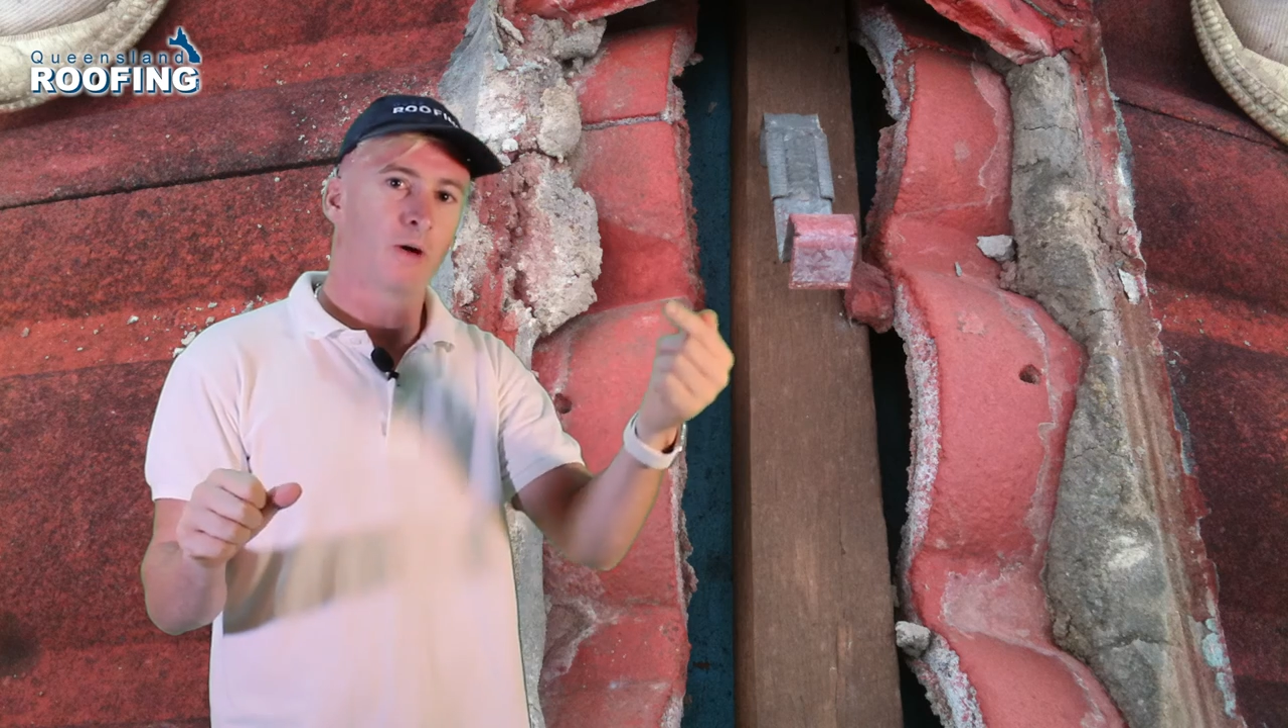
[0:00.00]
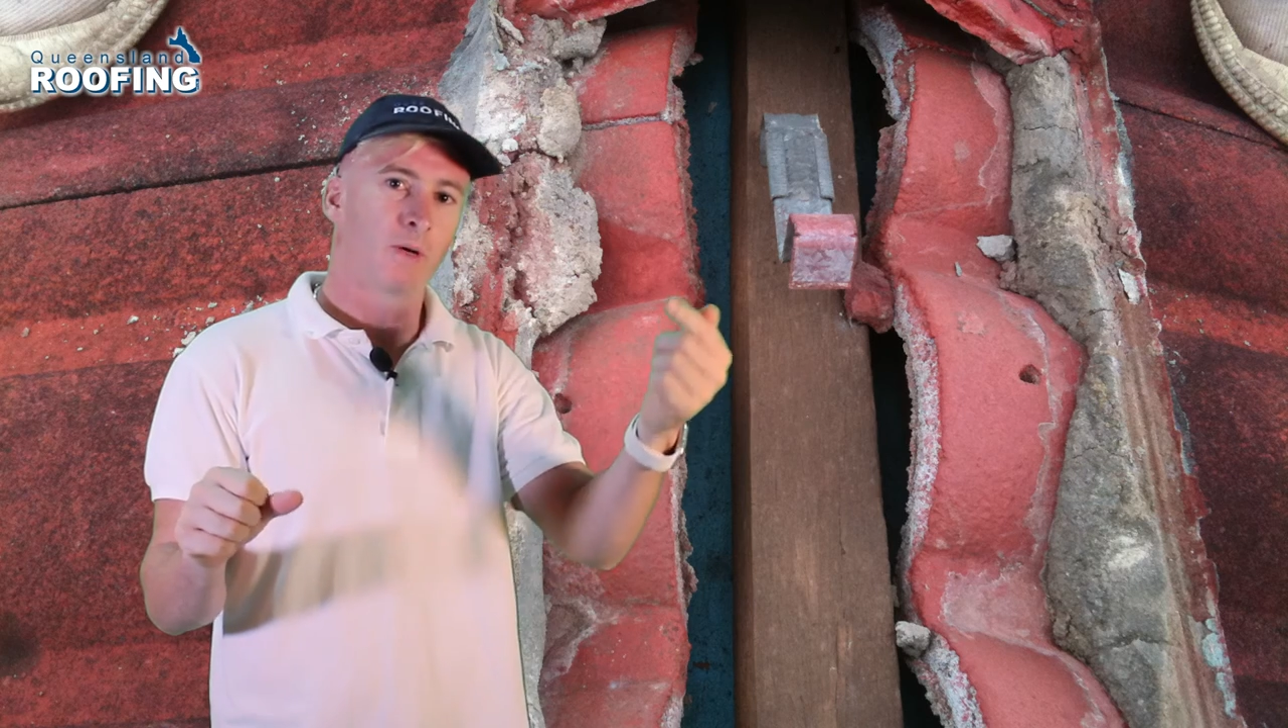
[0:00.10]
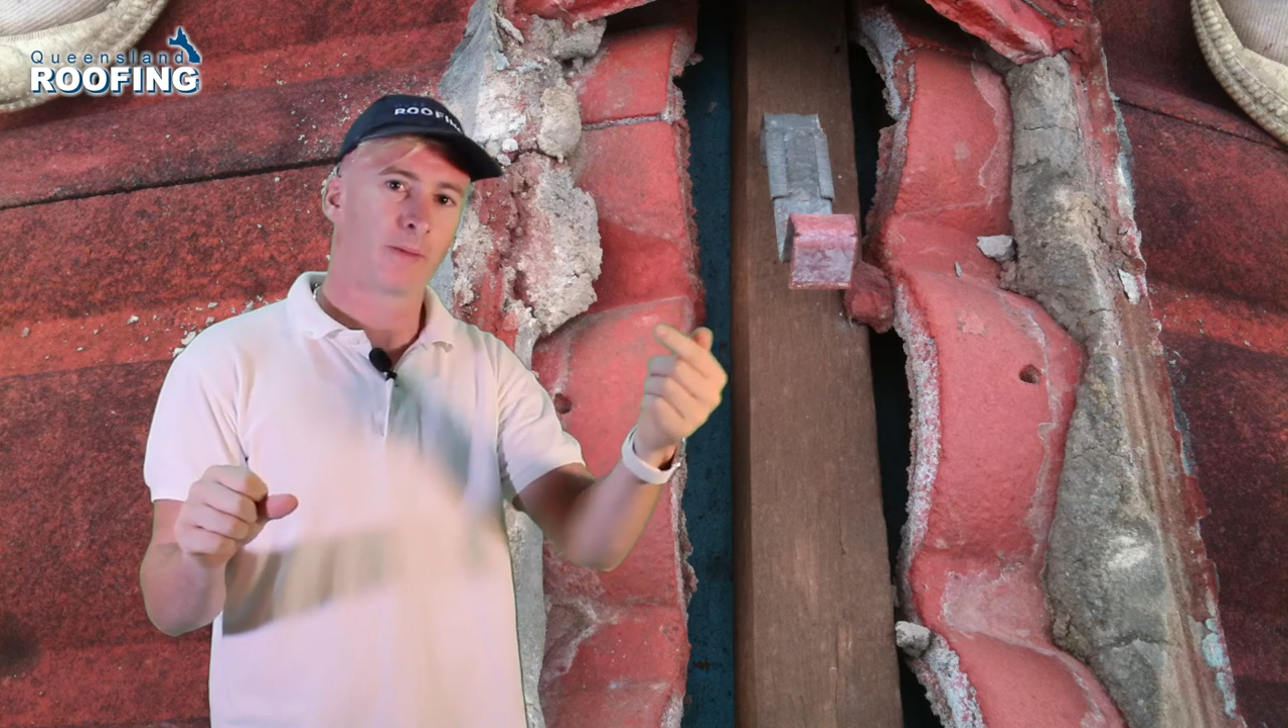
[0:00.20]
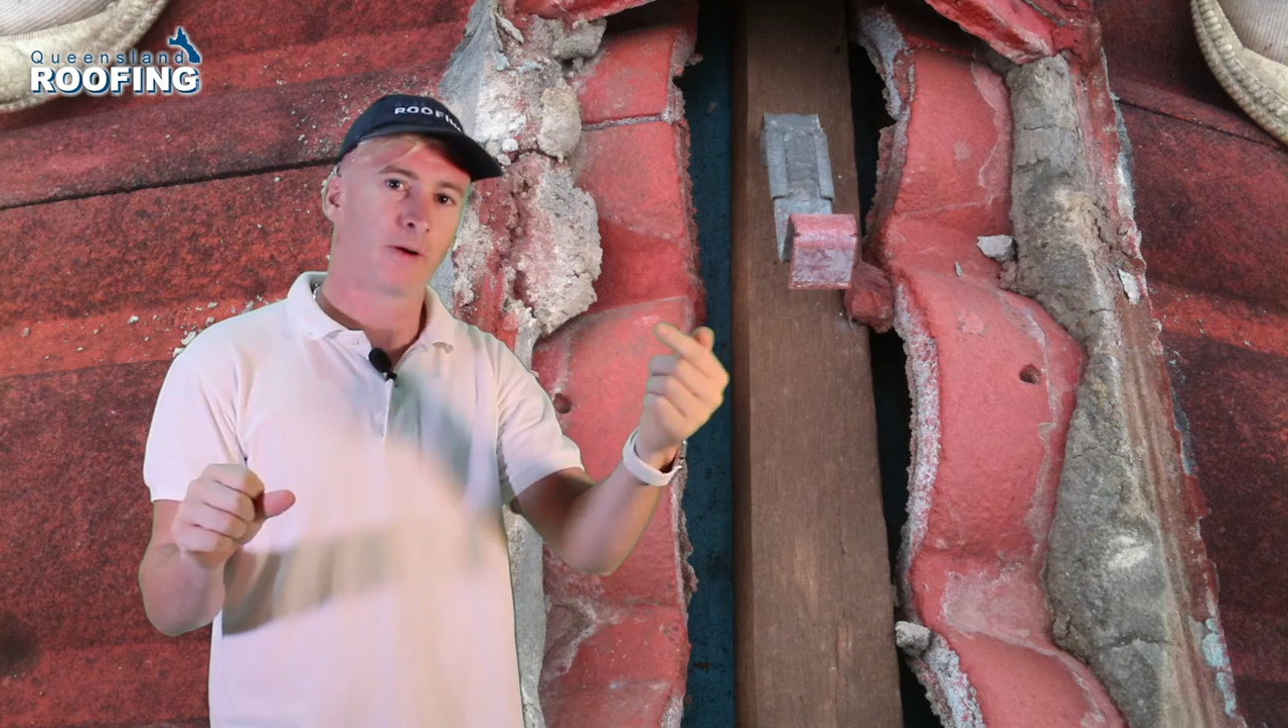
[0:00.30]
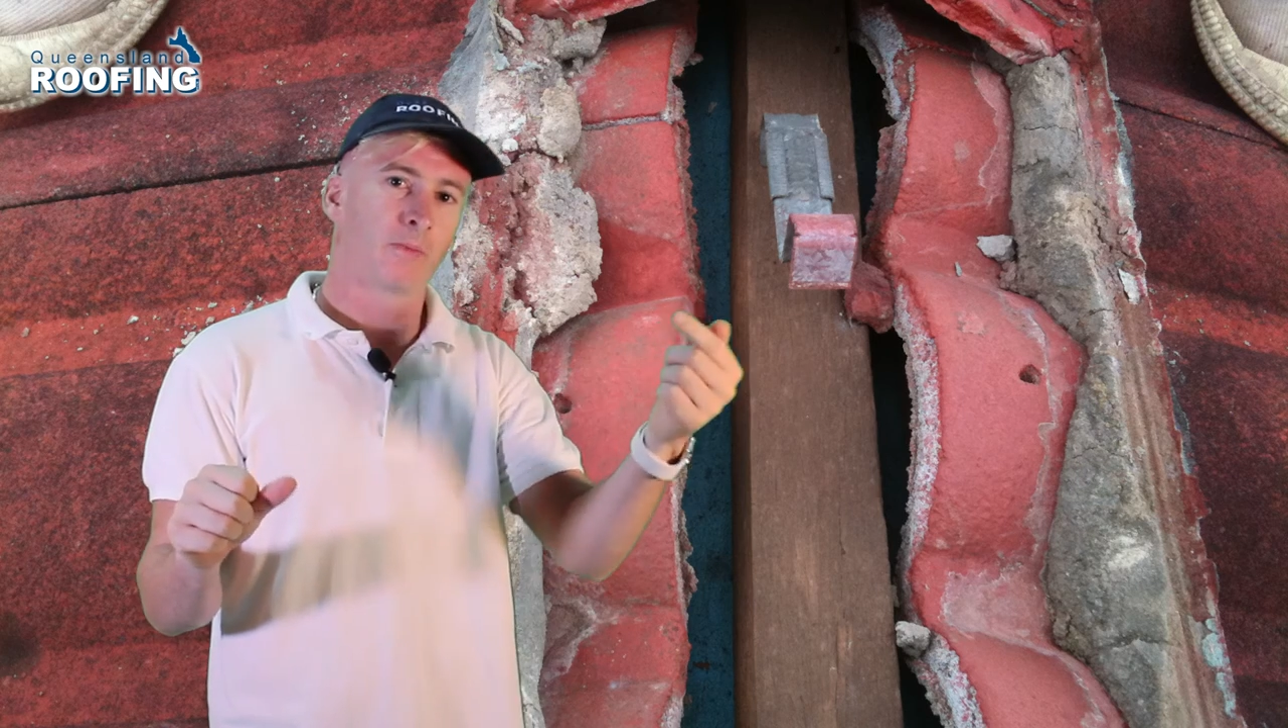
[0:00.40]
a
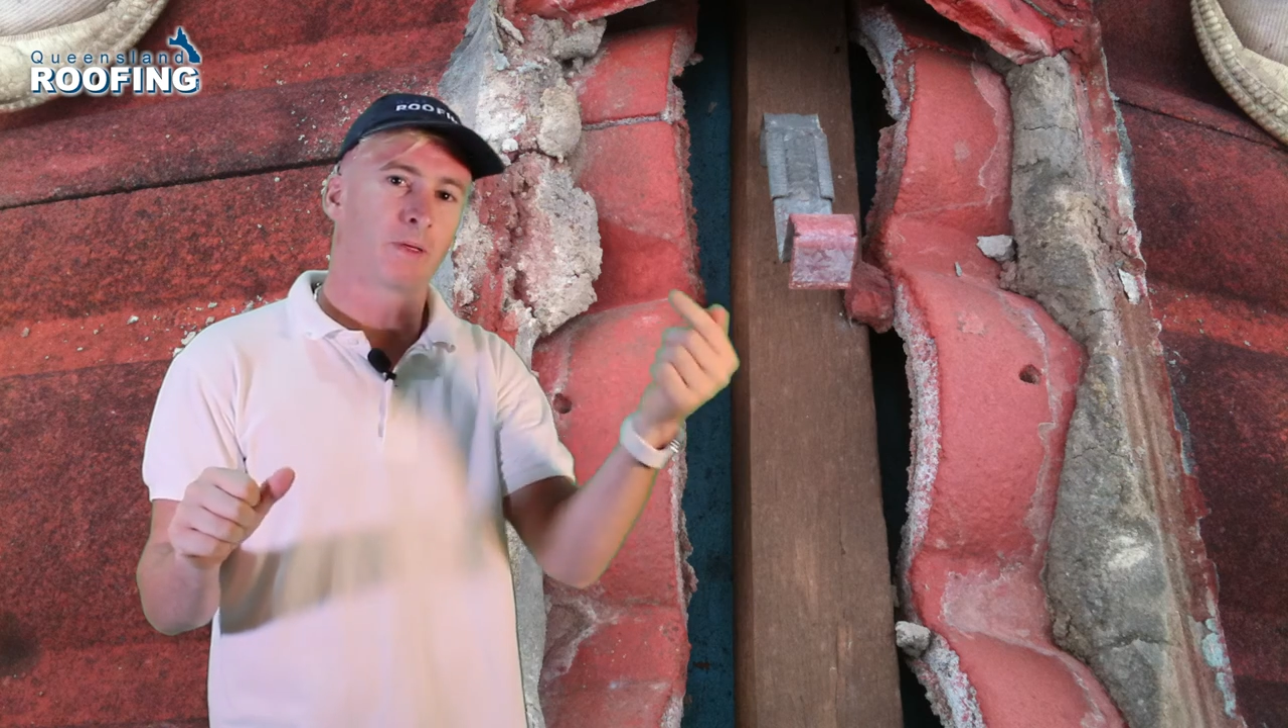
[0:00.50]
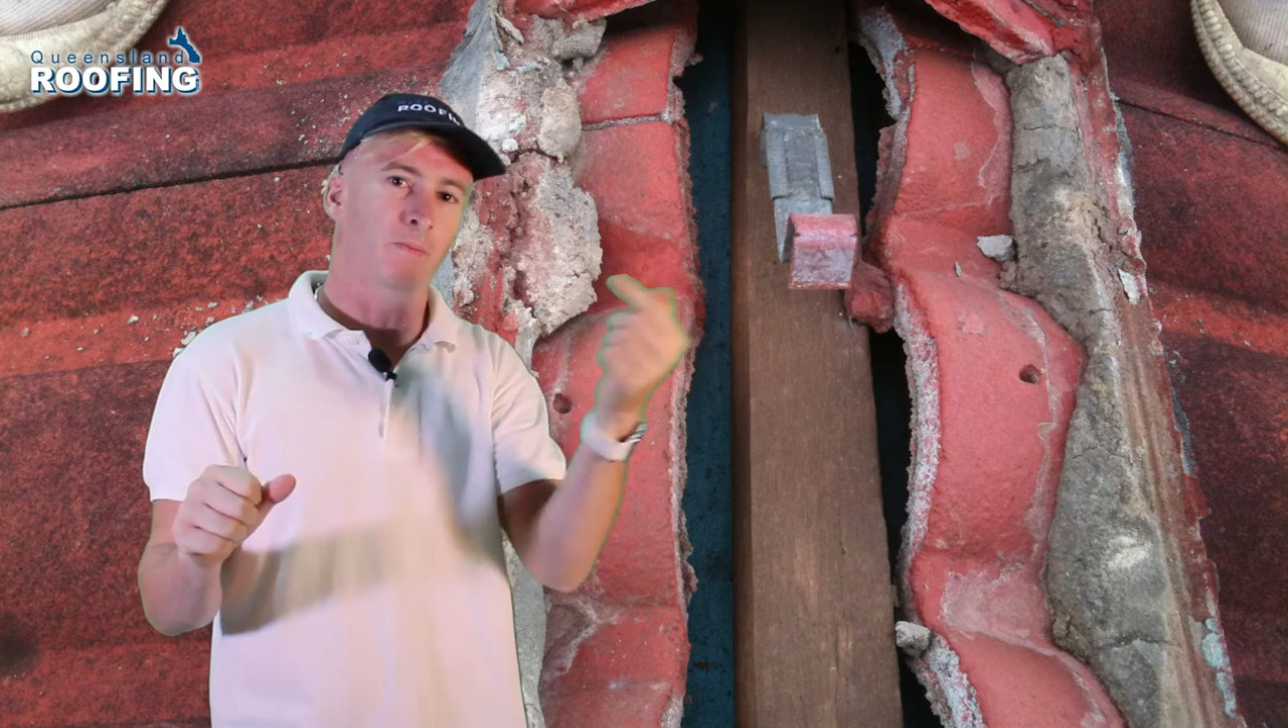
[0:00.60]
weep hole be